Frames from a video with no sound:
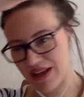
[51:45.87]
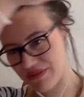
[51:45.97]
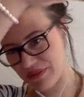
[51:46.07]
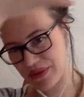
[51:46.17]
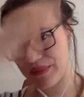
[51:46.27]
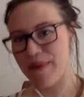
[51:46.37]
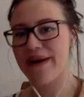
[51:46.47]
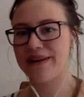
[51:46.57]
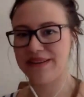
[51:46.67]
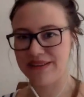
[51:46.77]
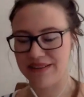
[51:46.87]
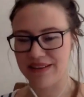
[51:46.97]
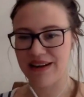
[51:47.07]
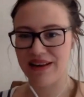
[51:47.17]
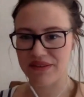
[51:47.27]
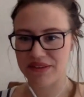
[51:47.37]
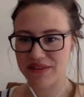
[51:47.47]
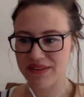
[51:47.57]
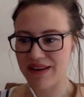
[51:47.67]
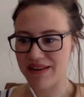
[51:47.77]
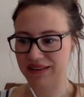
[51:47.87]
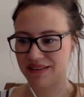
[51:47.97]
of a big party, the 11th. Yeah.